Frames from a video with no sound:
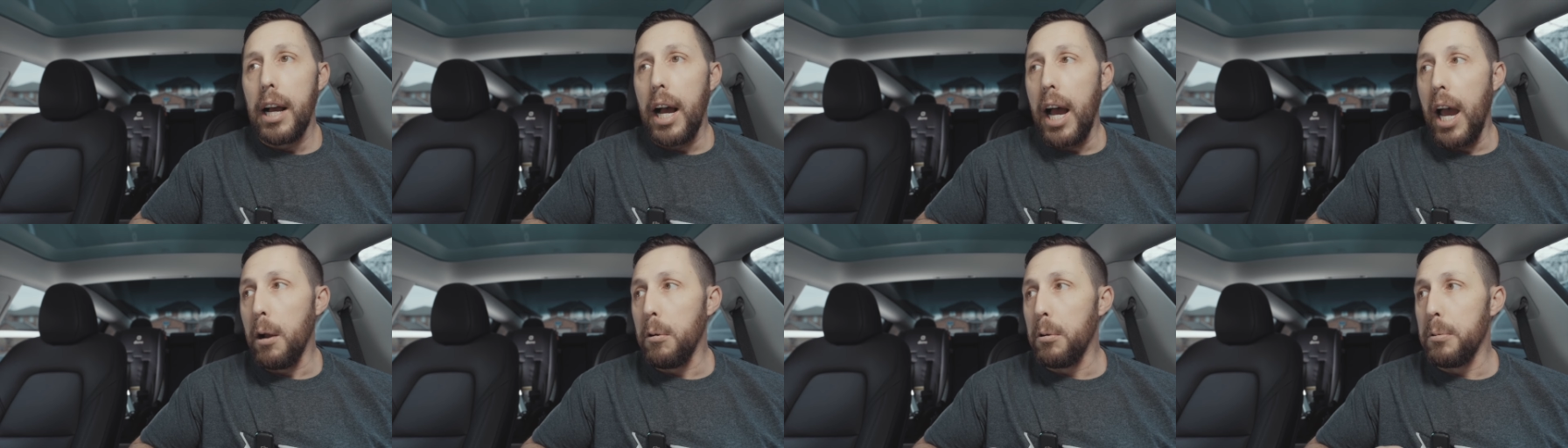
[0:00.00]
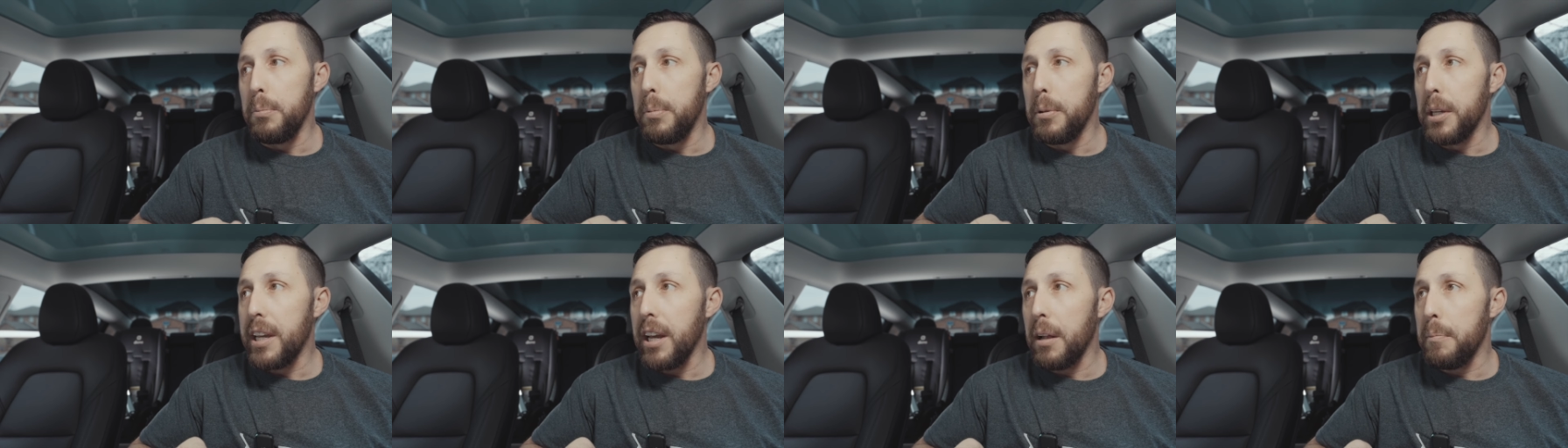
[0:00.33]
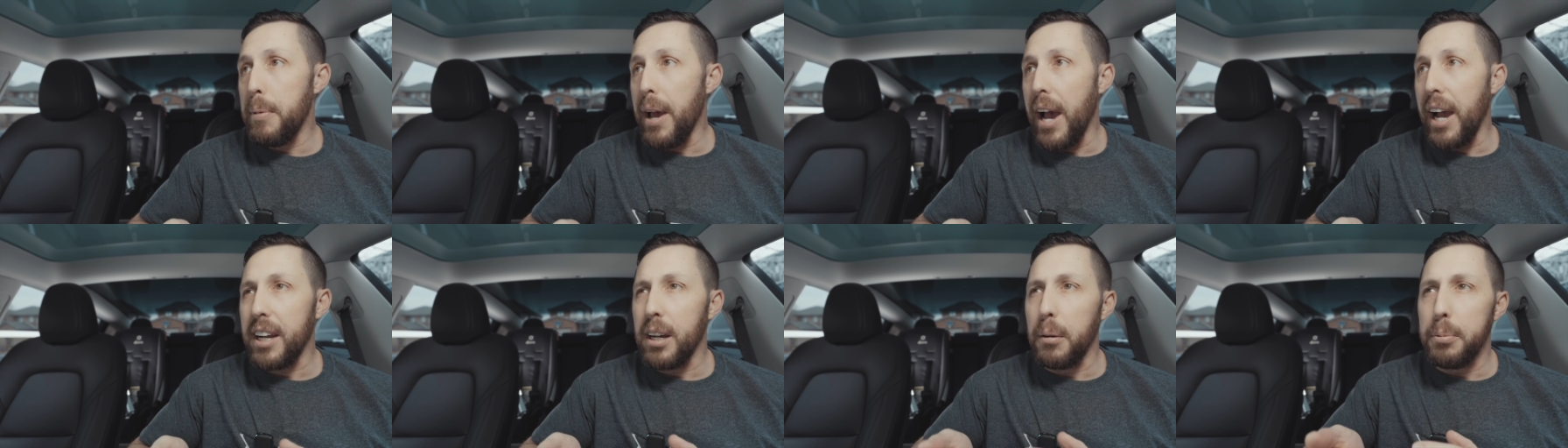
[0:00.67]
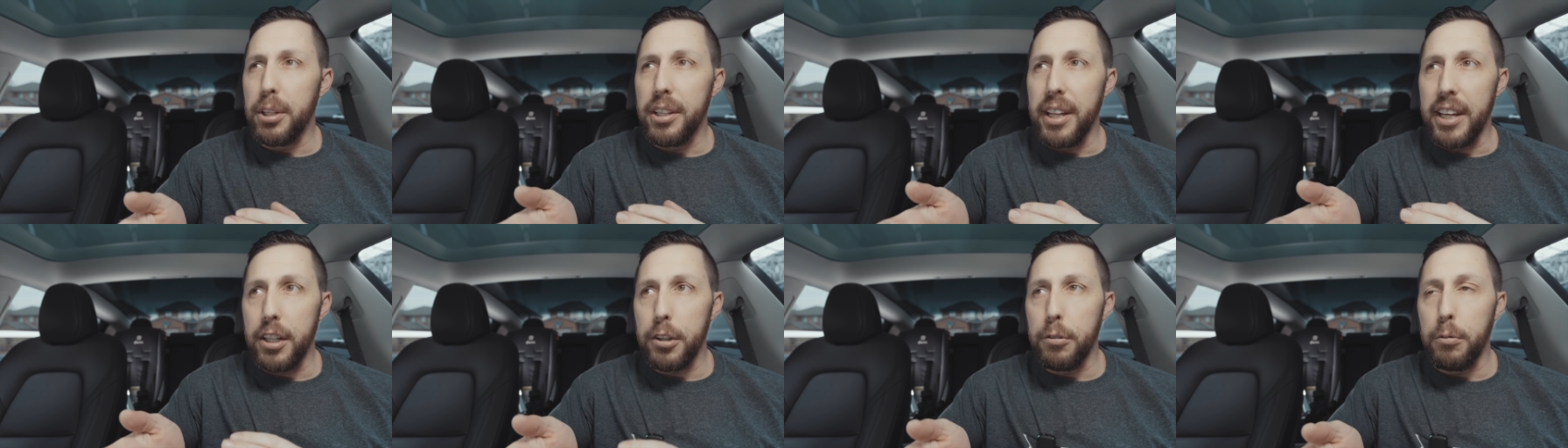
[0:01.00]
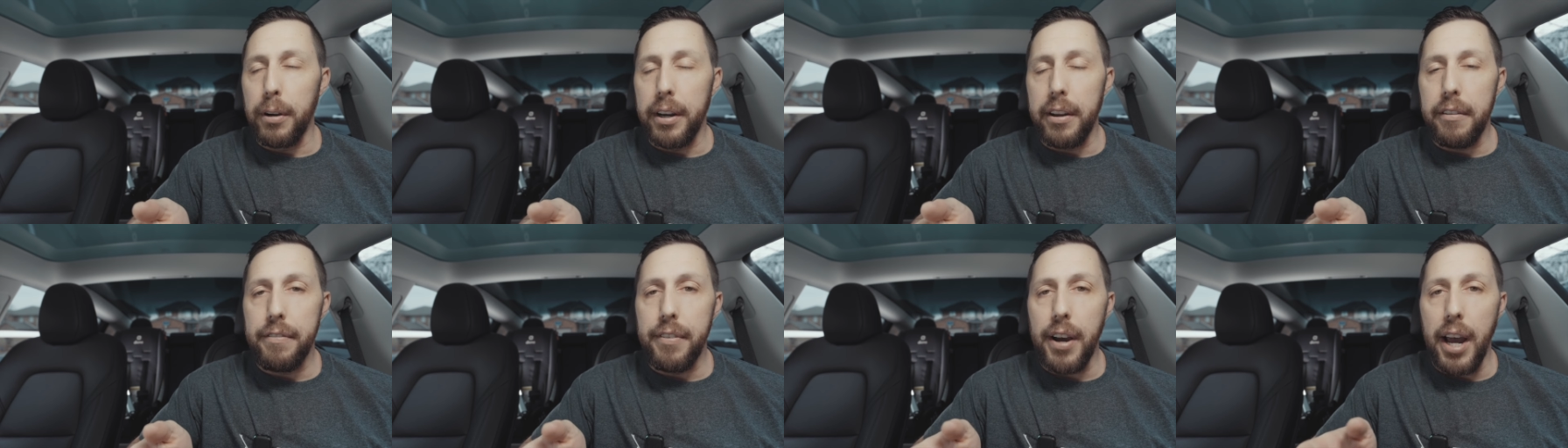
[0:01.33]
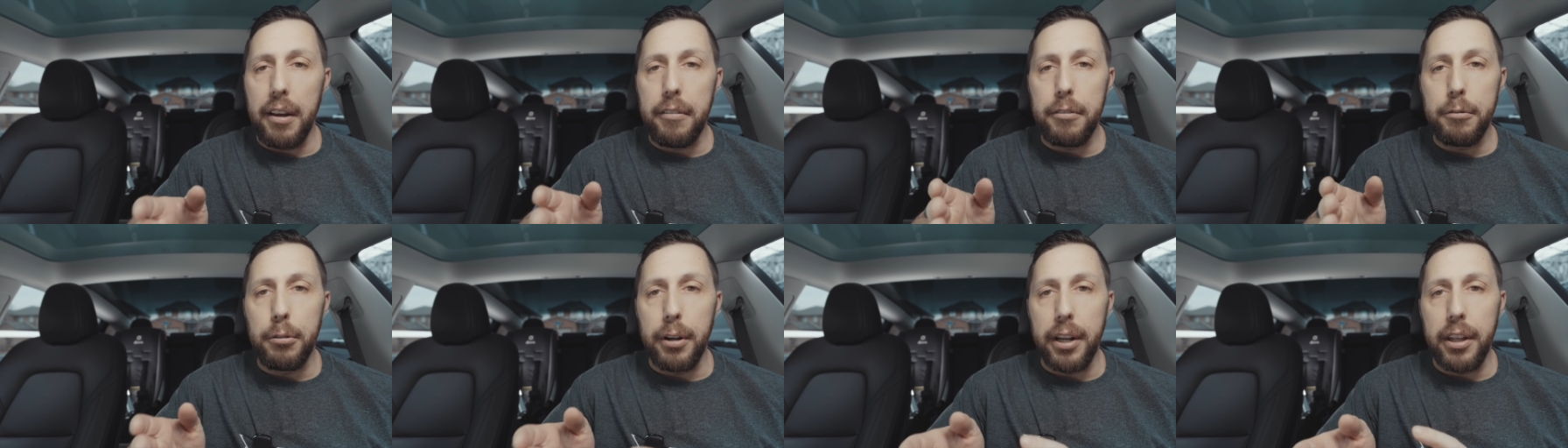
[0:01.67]
I would get back up to like
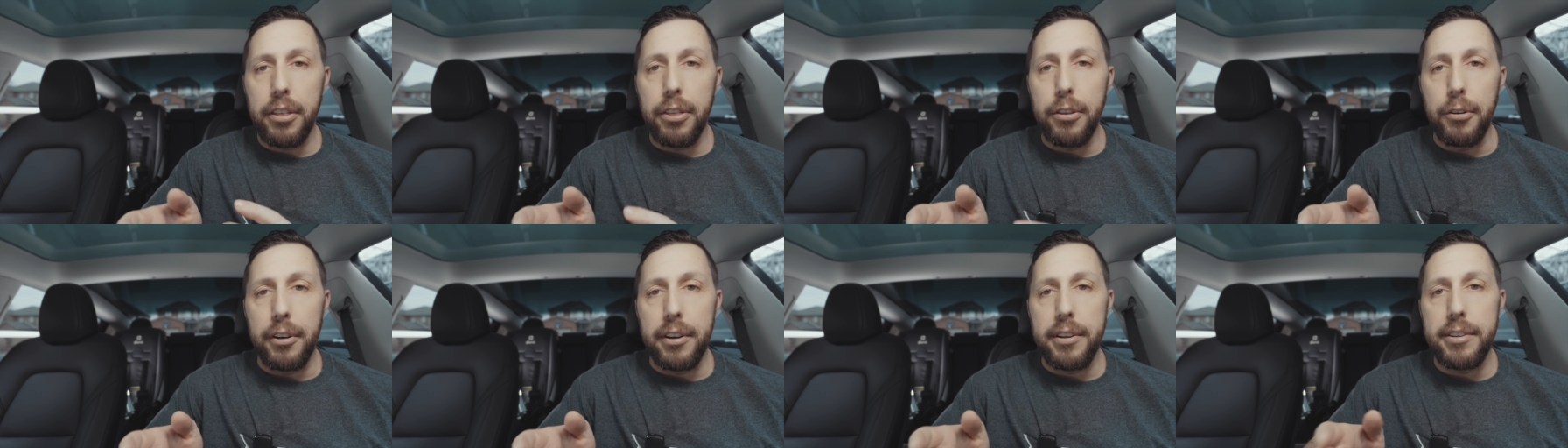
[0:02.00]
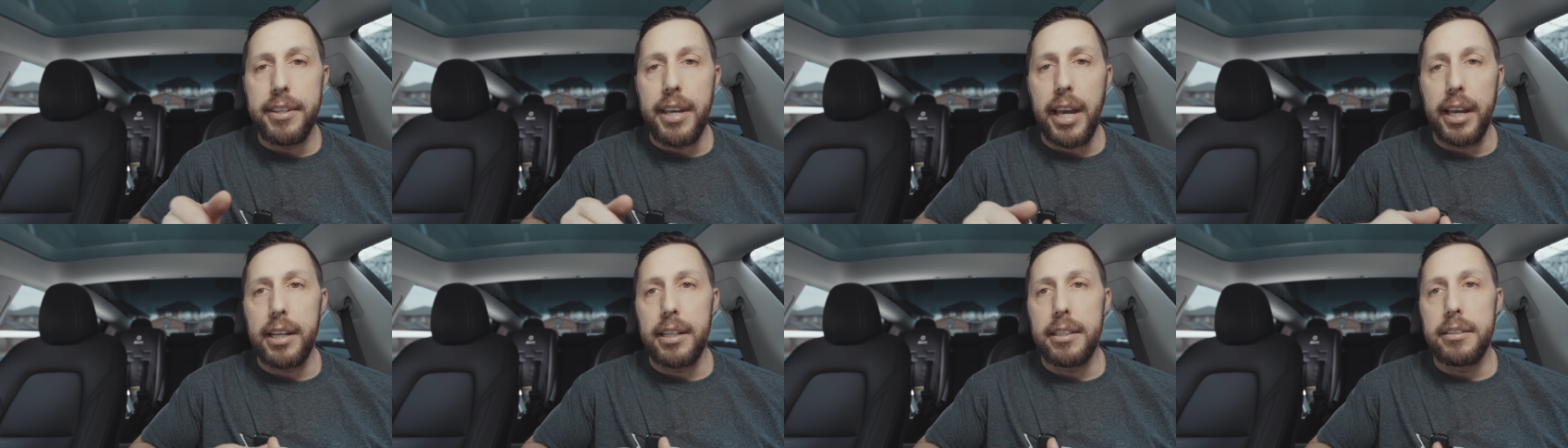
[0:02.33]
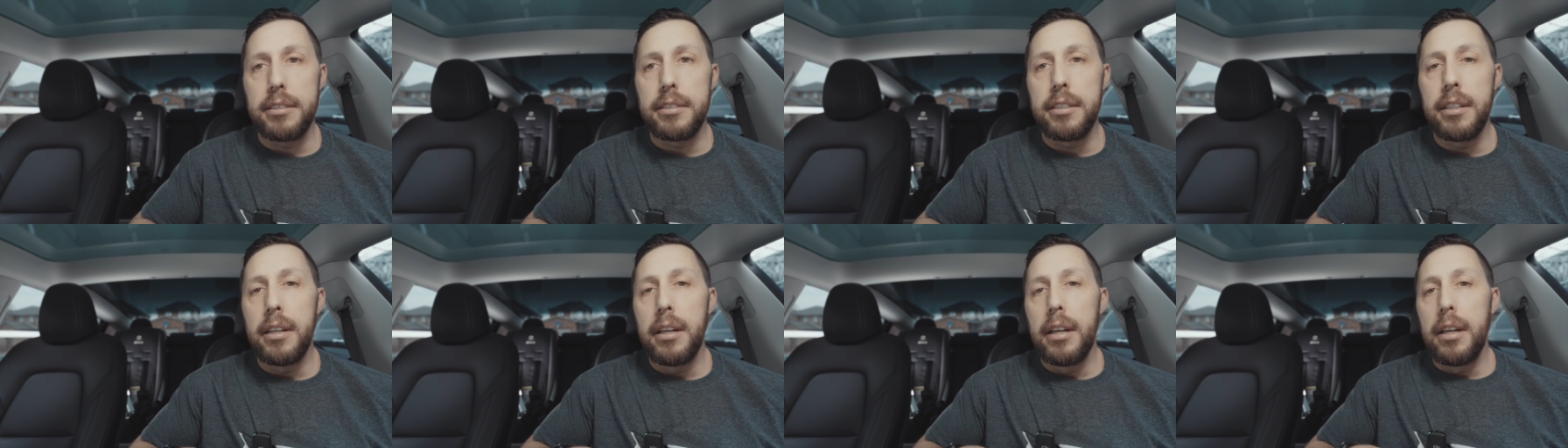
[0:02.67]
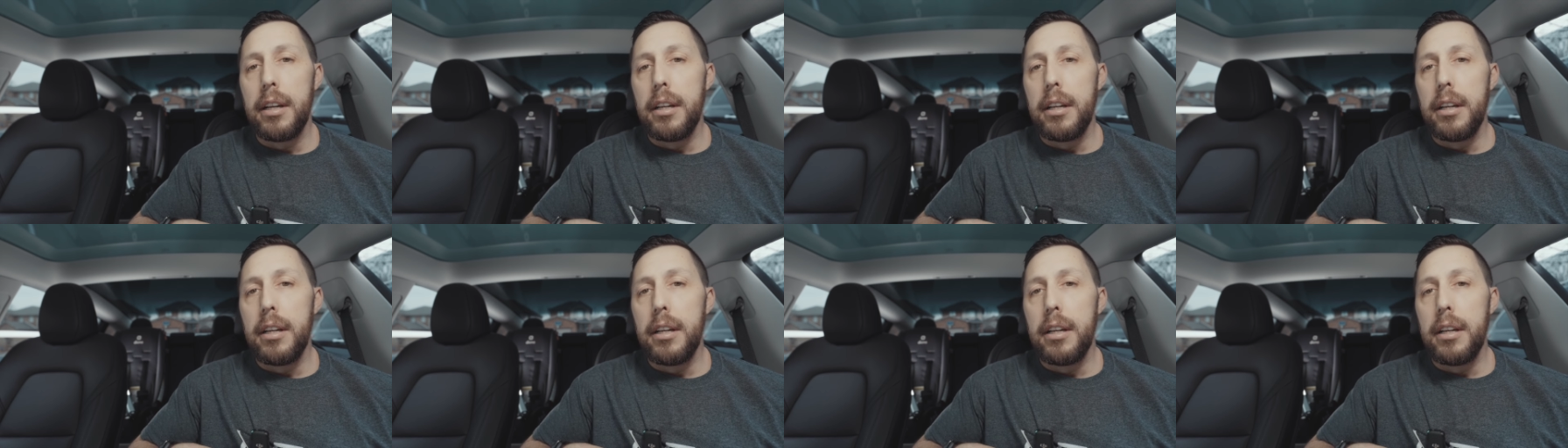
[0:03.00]
25, 20, 30 seconds.